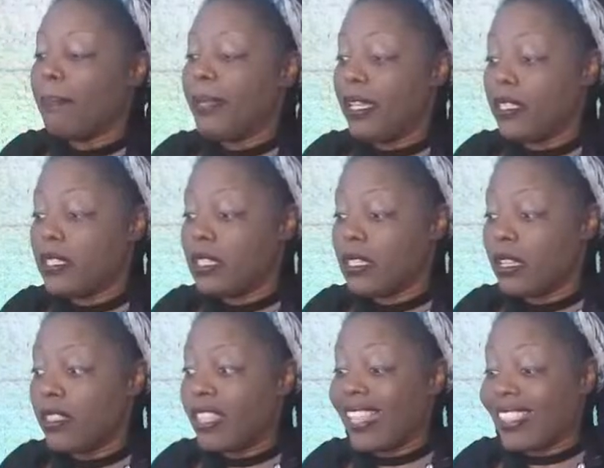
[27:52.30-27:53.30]
beets
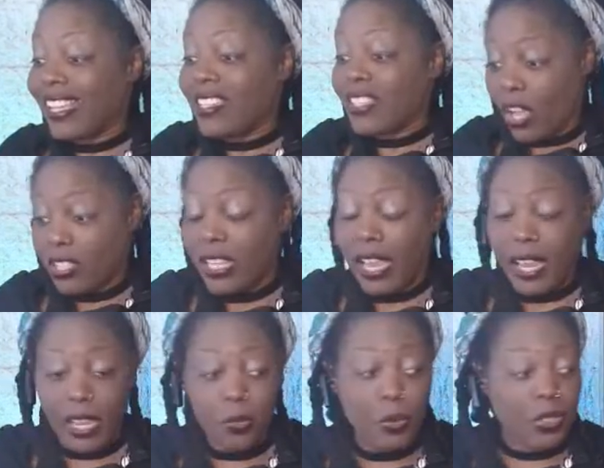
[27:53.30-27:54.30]
that they
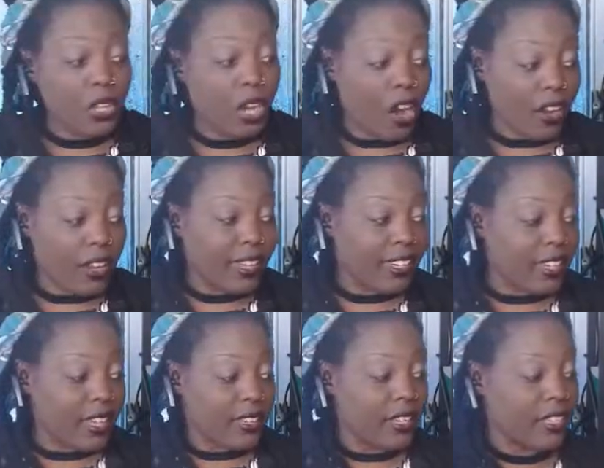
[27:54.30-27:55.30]
sauteed with the garlic
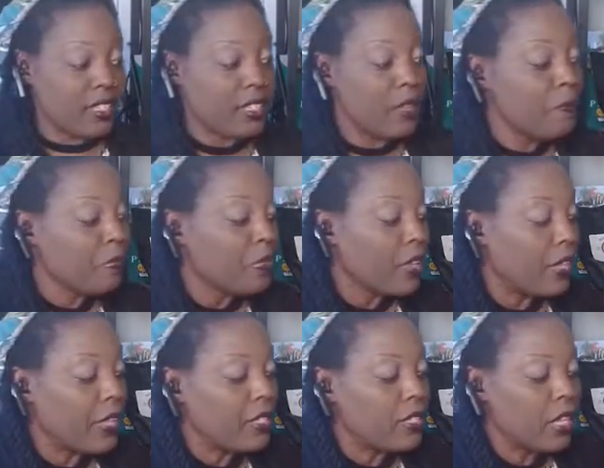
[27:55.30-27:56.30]
and onions.
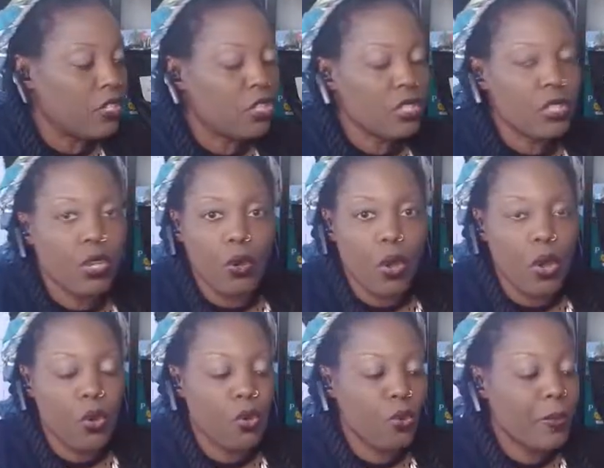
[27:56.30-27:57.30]
And they said, just go
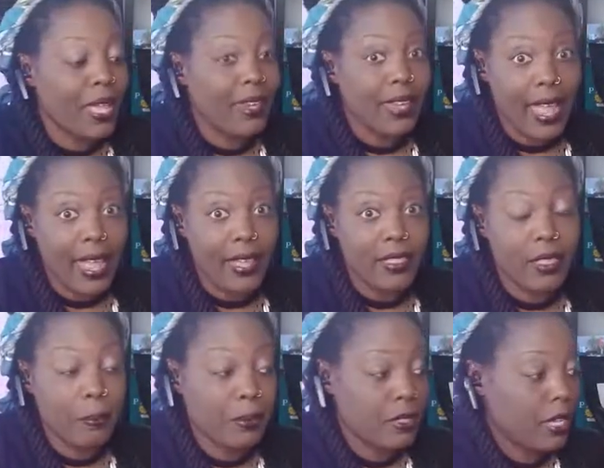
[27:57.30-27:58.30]
home and add
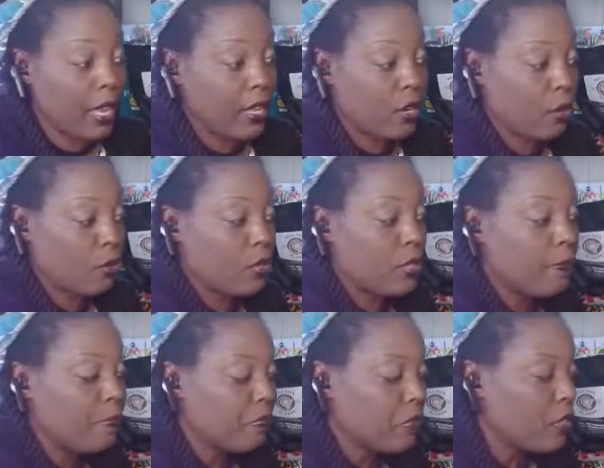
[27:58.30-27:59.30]
the potatoes.
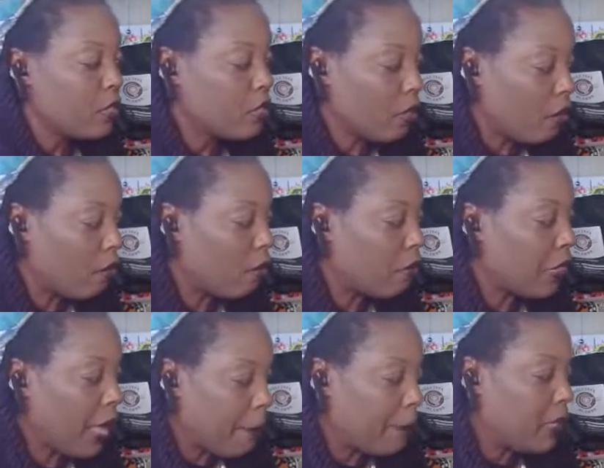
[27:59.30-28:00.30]
So
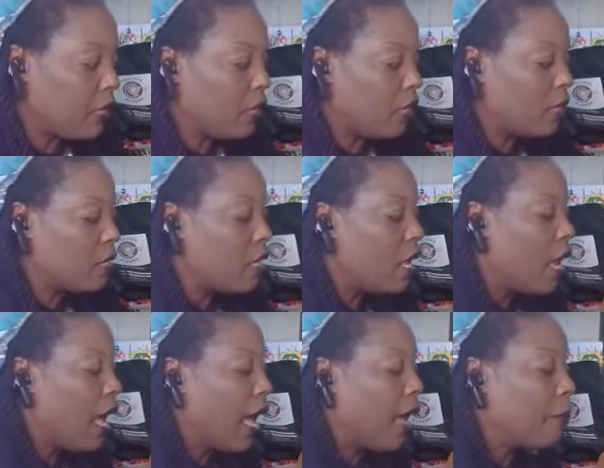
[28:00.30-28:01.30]
that means
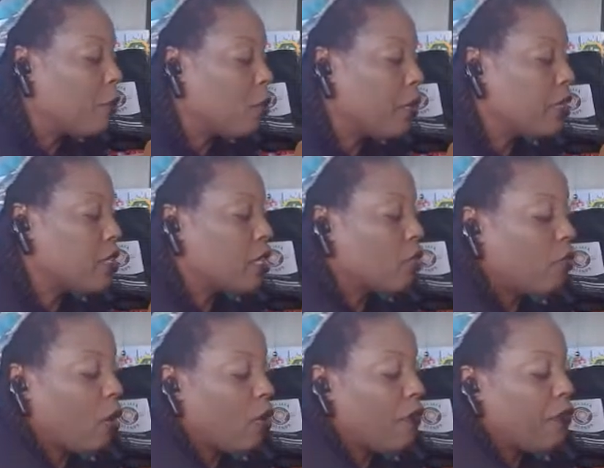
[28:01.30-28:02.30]
I'm going to
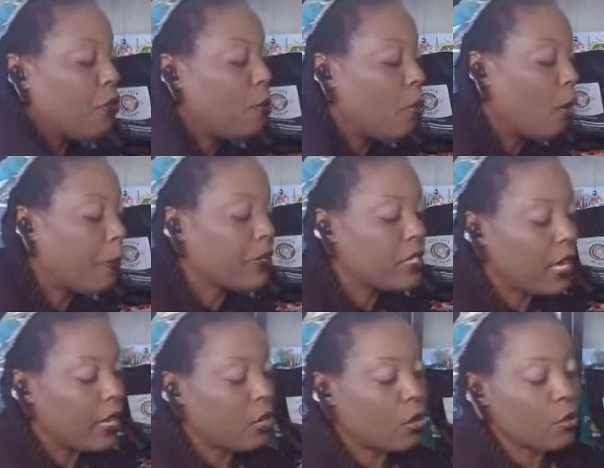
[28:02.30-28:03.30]
throw a few more
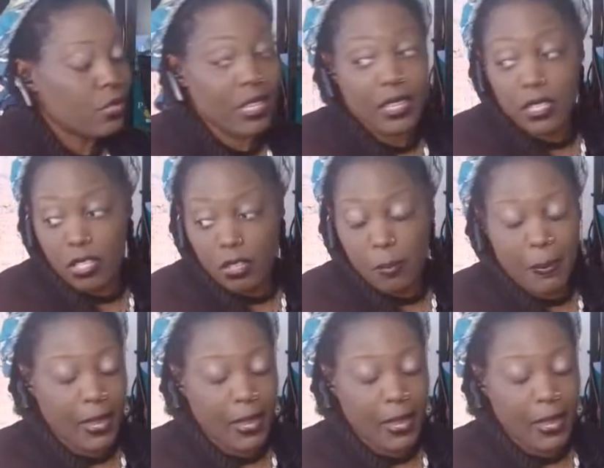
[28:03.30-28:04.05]
potatoes into the